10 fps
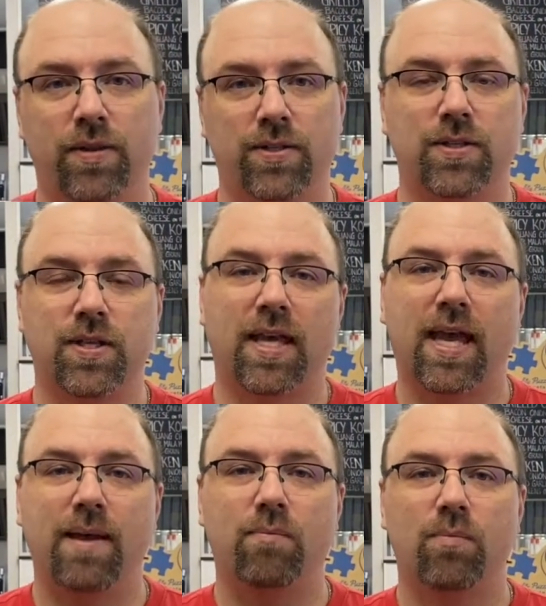this is the
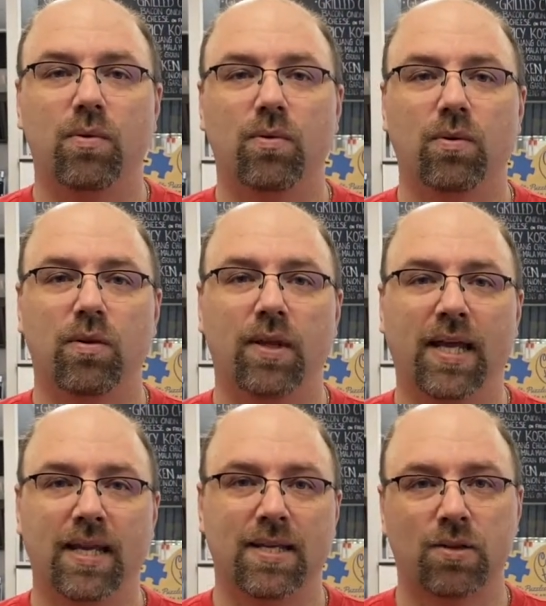game
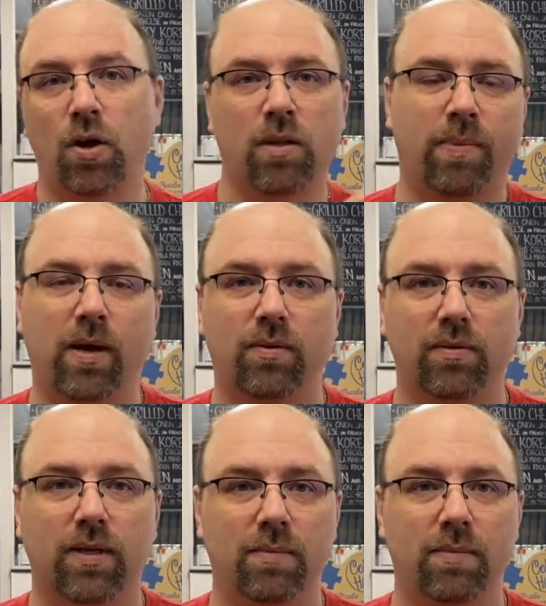that is all about,